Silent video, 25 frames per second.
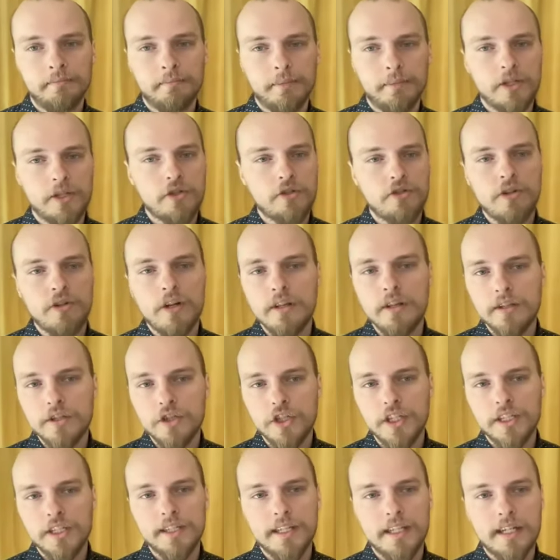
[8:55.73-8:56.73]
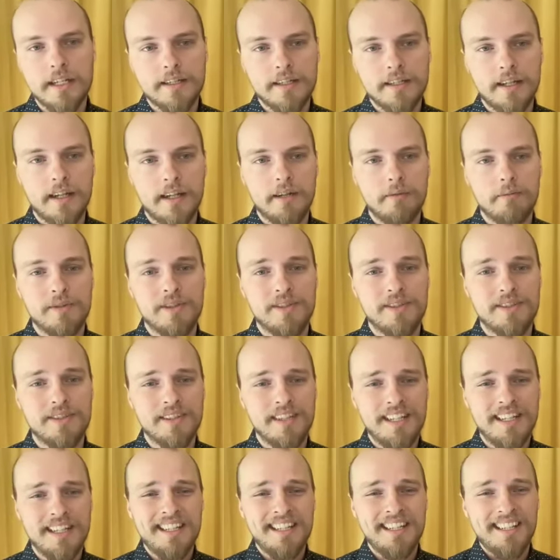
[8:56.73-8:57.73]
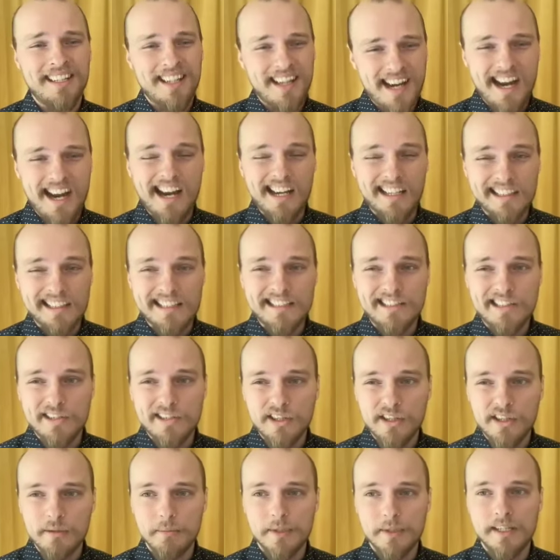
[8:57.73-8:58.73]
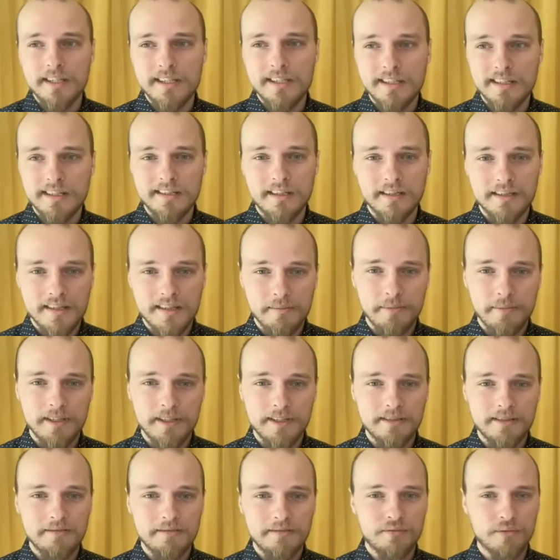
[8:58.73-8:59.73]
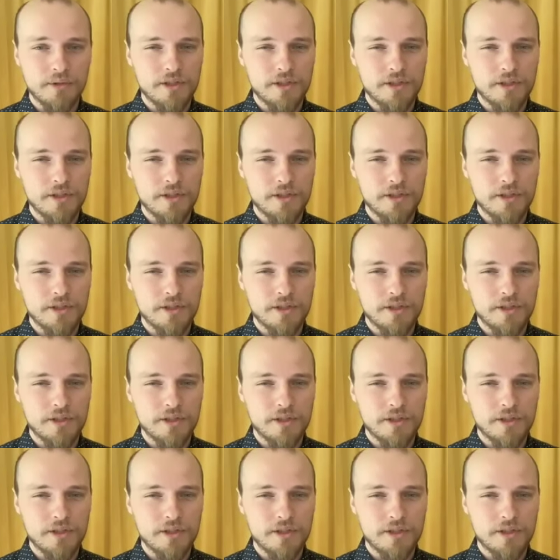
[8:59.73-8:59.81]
But astrology at that time was a highly deterministic discipline,